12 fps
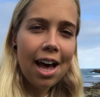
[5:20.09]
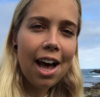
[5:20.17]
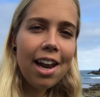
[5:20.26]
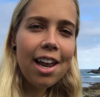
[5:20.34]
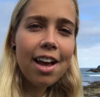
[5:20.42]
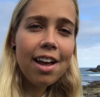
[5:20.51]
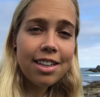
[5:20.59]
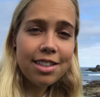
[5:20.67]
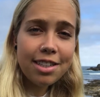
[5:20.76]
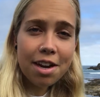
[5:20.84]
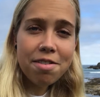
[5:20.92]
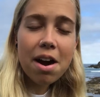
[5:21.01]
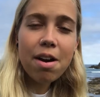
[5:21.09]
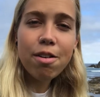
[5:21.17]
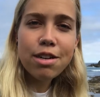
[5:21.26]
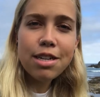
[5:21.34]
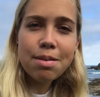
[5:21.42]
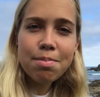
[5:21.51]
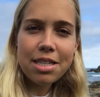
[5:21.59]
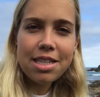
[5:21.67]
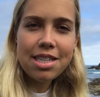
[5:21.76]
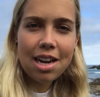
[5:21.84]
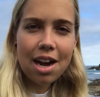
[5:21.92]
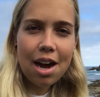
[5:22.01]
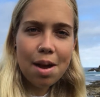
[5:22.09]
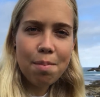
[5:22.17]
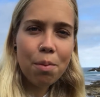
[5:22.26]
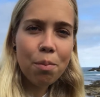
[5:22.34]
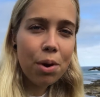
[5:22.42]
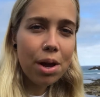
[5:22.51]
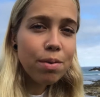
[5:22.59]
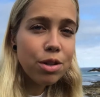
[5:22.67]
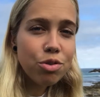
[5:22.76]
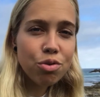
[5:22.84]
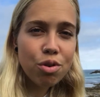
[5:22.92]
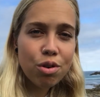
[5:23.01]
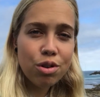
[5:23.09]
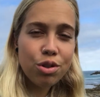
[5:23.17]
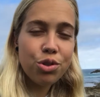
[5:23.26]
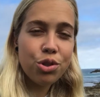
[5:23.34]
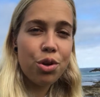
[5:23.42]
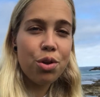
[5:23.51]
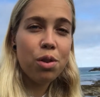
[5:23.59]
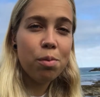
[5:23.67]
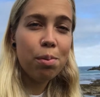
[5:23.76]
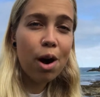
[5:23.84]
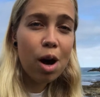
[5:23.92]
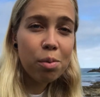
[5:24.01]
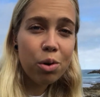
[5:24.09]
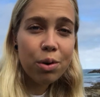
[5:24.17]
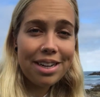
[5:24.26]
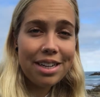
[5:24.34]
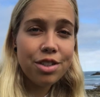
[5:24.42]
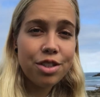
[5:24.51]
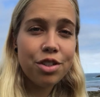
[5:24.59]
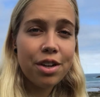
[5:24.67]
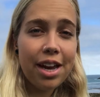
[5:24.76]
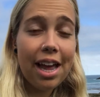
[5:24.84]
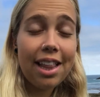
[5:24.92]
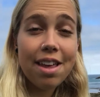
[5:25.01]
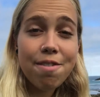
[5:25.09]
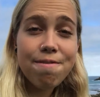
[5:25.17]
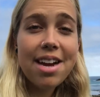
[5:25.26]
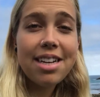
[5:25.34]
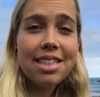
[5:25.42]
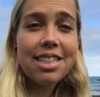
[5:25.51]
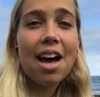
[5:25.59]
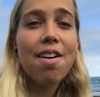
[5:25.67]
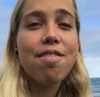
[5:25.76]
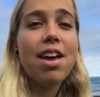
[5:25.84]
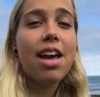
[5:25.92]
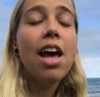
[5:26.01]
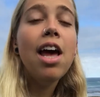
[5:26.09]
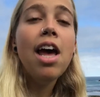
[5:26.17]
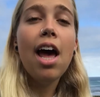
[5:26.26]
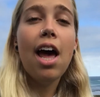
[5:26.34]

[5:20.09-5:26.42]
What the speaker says: Earlier this year, around Christmas time, we were drawn to the palm oil industry and the effects it's having